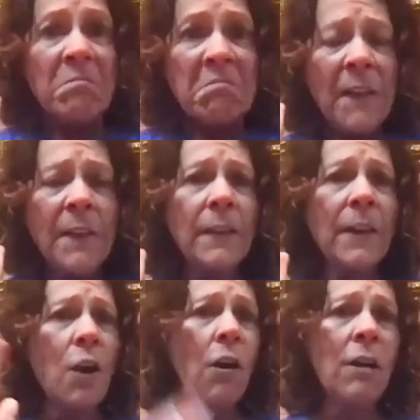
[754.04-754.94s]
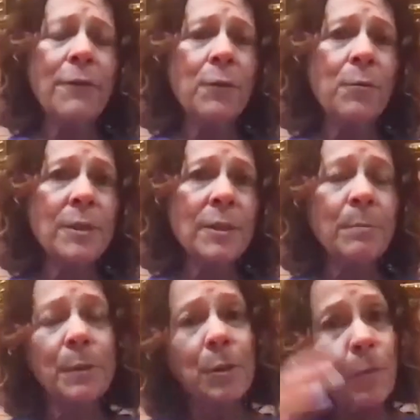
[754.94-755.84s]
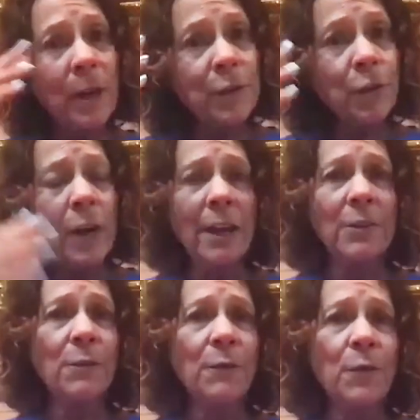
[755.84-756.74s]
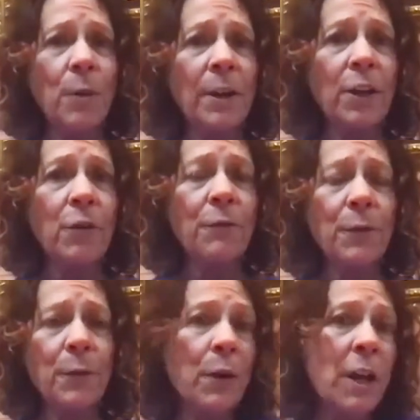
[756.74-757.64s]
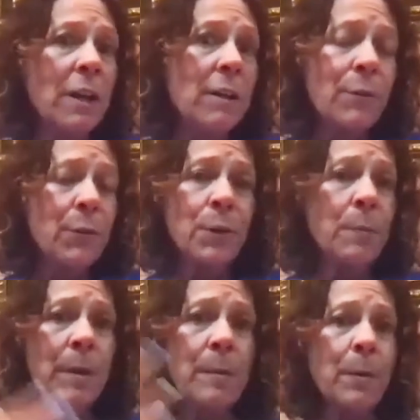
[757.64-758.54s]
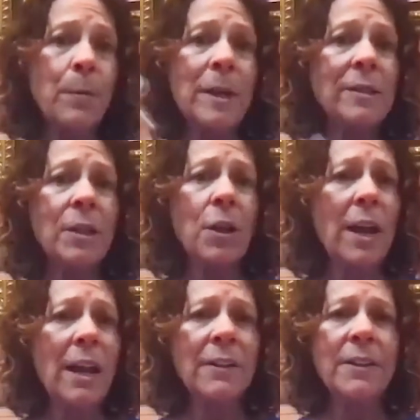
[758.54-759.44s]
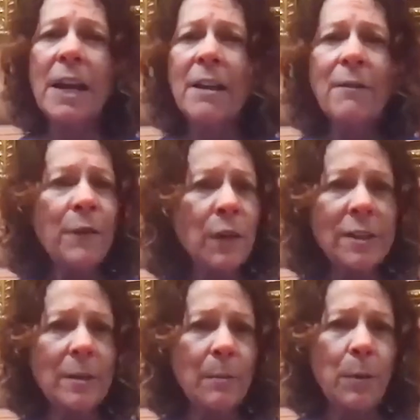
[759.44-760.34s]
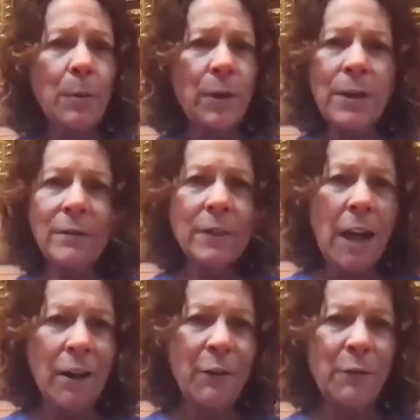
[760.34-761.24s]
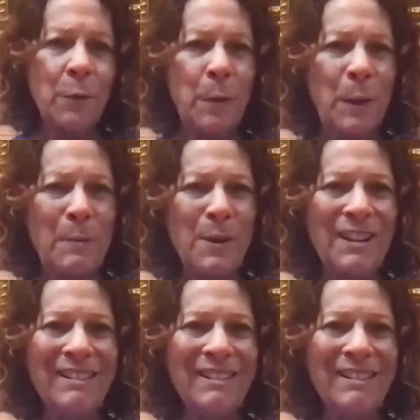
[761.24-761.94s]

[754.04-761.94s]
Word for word: And then the offer was simply raise your hand if you want to go further. 30 people raised their hand. Very simple. We don't have to hunt for people.